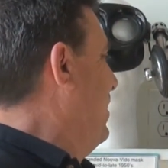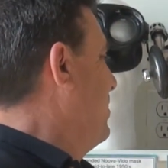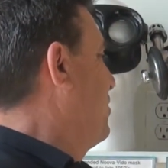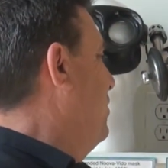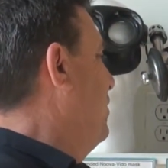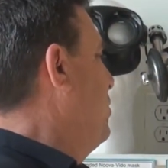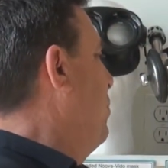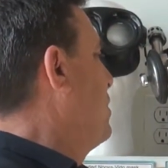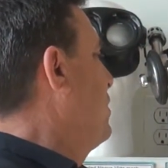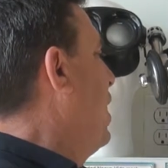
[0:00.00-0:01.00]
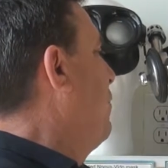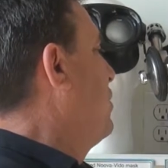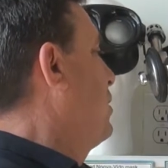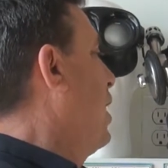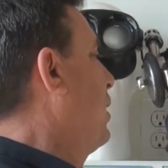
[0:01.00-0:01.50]
It's a U.S.
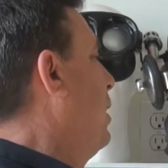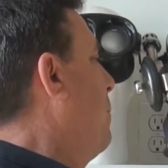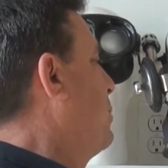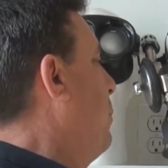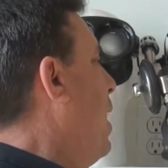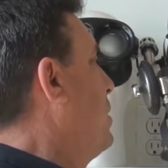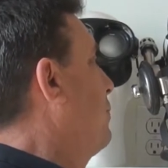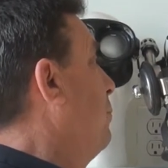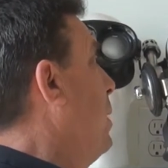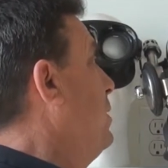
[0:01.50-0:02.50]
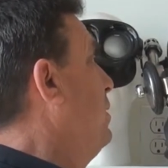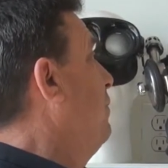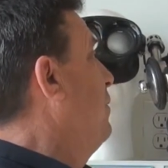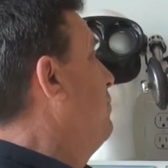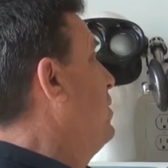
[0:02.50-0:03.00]
Diver Cyclops mask from
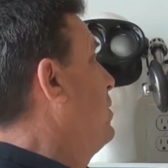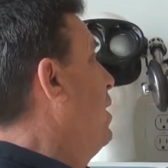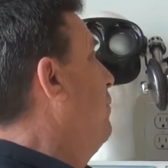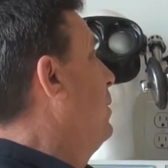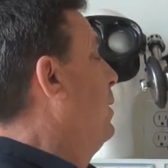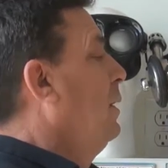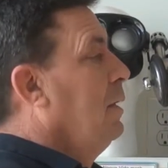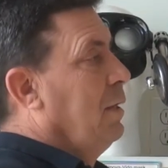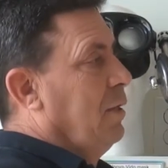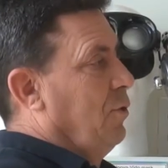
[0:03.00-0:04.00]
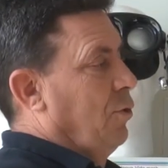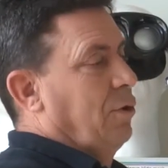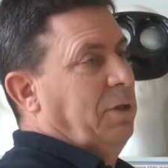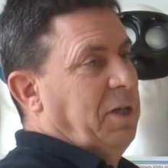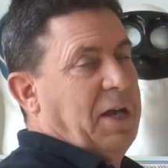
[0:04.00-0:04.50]
1957. In the
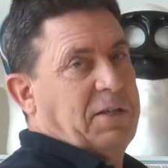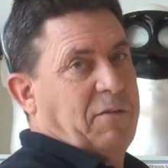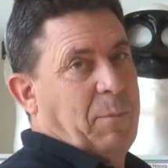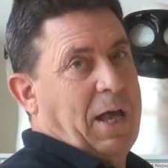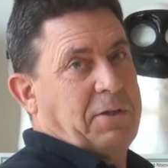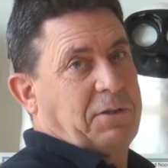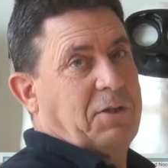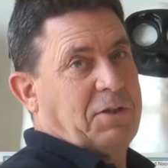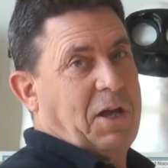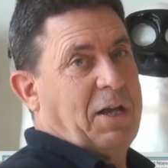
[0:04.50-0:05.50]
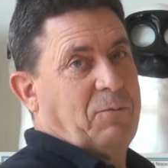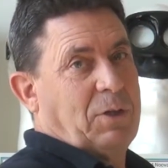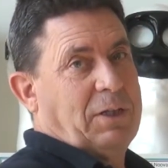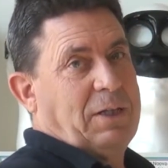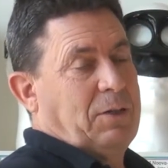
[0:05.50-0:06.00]
early days of mask design,
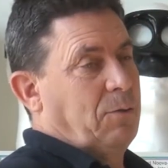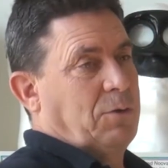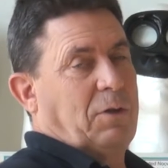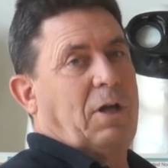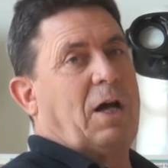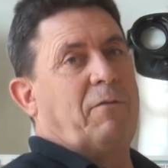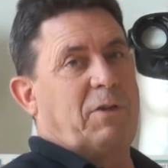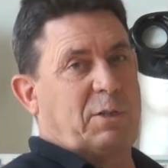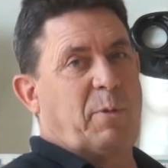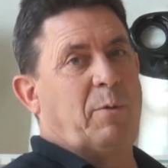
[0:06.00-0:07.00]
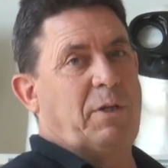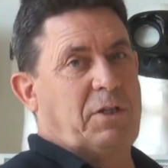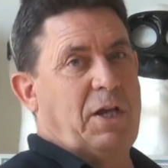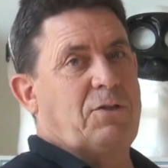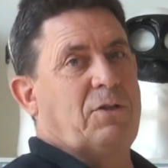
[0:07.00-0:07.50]
really, there was a lot of
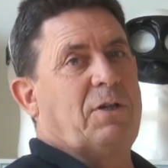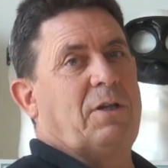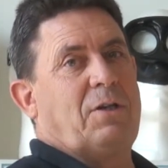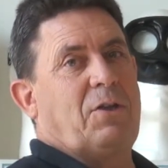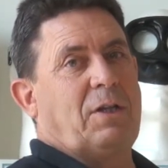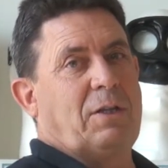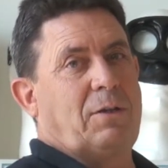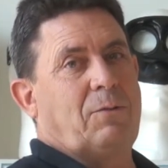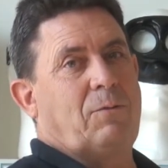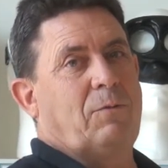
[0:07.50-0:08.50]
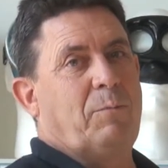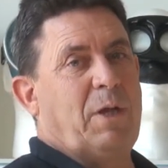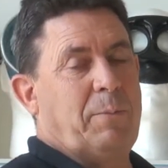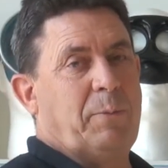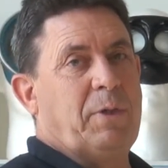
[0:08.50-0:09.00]
experimentation. Anything that would
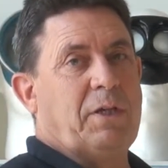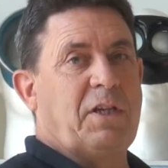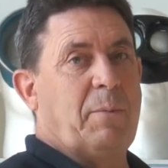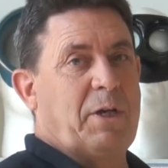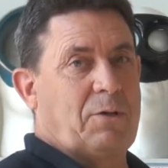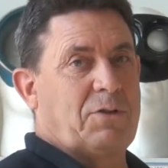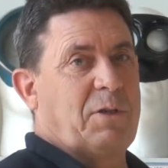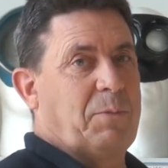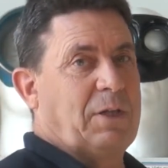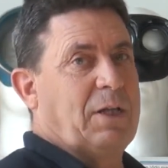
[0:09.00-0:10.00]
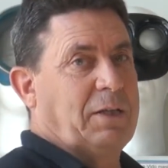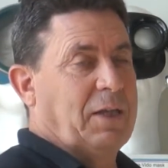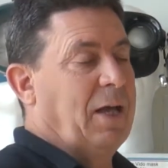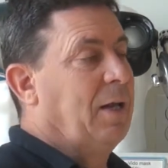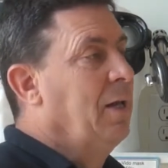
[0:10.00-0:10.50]
maybe be a gimmick or something like
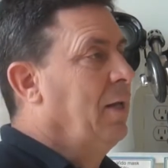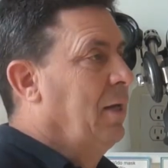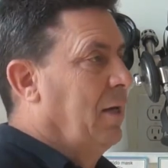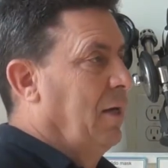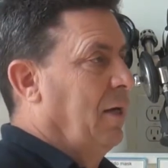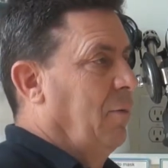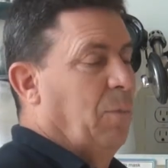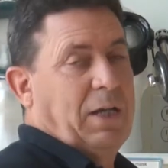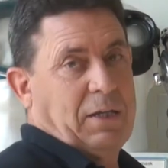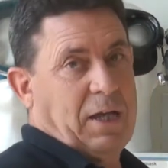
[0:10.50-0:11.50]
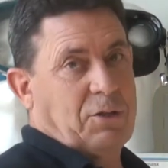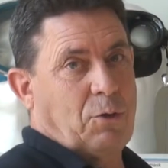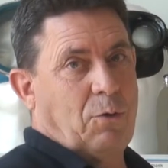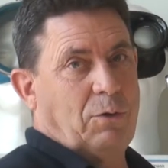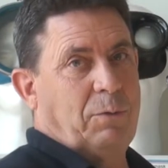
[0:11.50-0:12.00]
that might catch
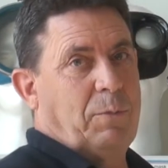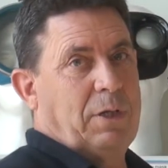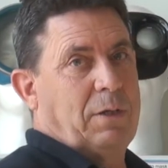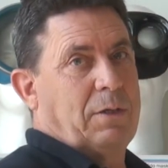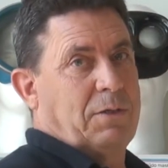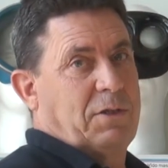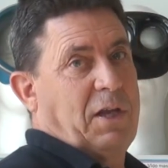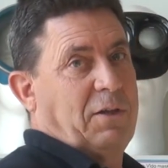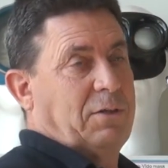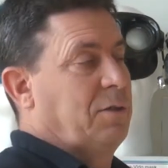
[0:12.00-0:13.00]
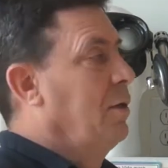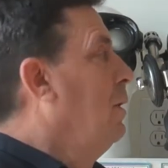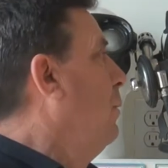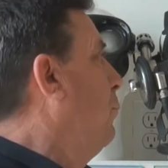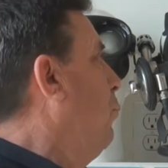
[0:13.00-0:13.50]
hold and be a sales
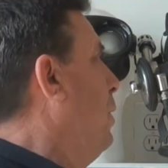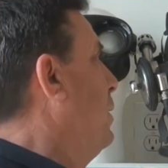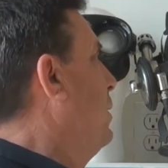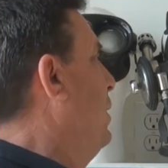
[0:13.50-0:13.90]
point.